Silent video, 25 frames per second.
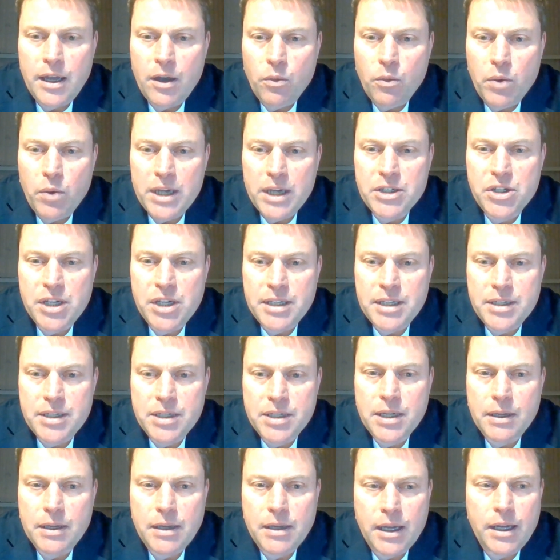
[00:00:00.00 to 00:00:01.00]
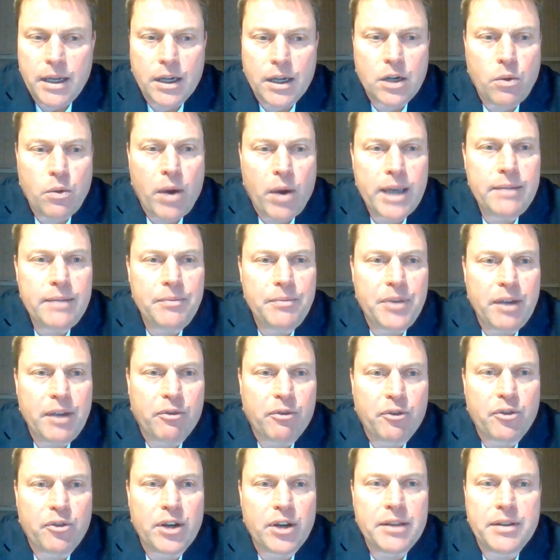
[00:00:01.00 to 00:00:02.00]
which is quite
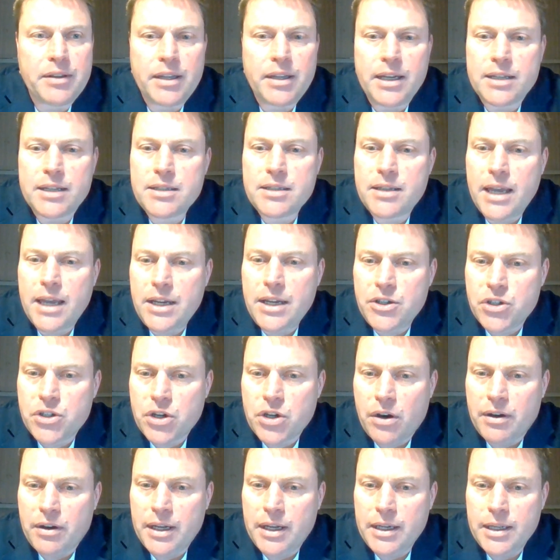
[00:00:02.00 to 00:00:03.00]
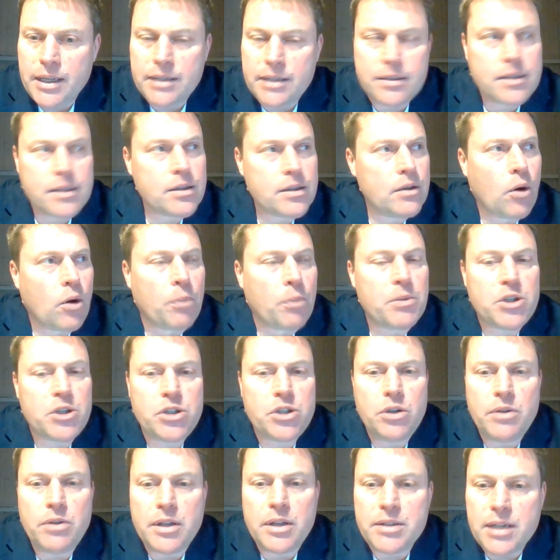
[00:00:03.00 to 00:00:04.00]
different in its nature and in its
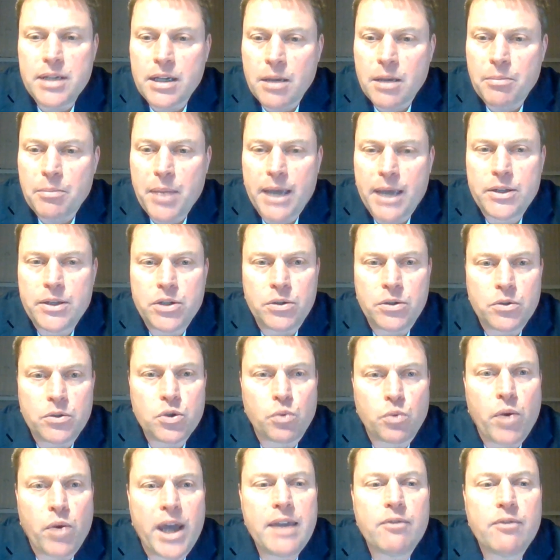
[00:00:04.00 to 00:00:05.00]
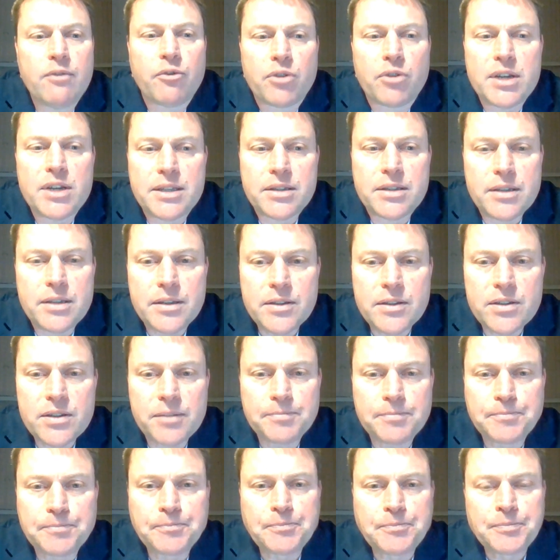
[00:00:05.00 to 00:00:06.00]
opportunity compared to wave, for
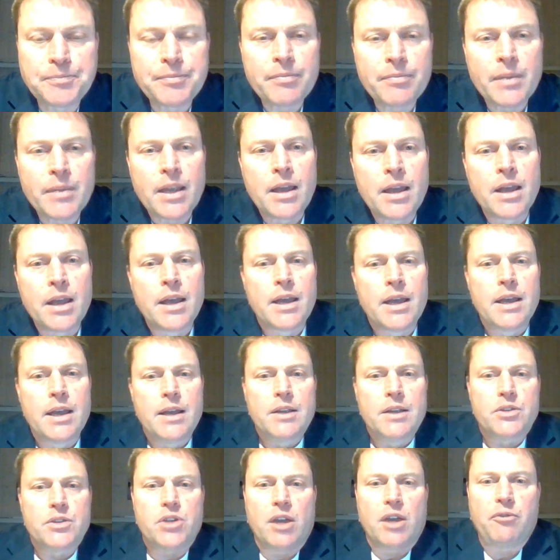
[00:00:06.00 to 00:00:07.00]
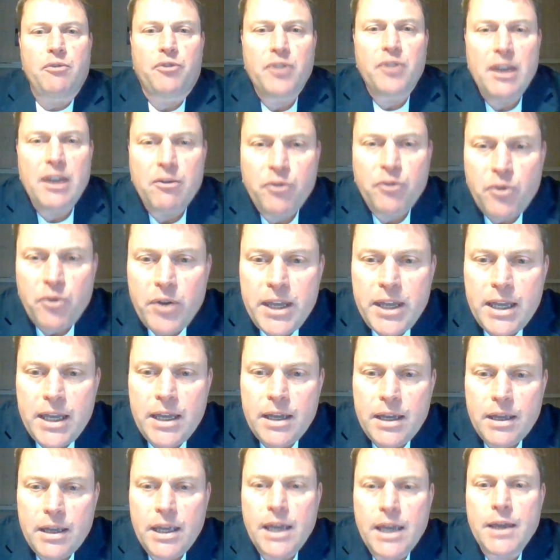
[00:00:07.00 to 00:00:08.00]
instance. So if
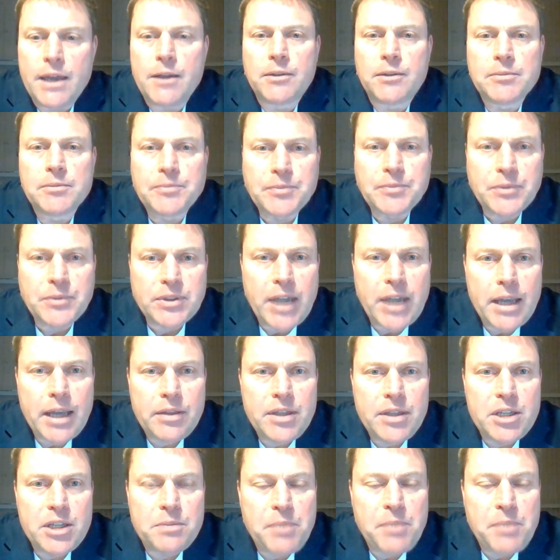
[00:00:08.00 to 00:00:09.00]
we take this